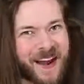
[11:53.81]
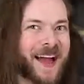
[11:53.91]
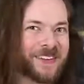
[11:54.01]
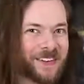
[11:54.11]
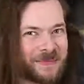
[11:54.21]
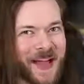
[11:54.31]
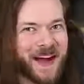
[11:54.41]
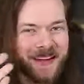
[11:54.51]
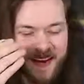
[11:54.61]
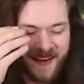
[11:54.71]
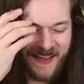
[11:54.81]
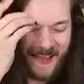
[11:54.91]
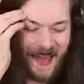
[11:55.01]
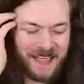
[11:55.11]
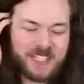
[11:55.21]
round and about,
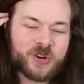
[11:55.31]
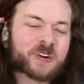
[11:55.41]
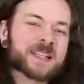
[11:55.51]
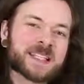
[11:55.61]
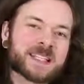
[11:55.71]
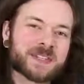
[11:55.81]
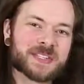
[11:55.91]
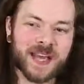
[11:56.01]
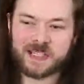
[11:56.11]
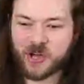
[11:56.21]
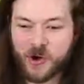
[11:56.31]
and it tore a decent sized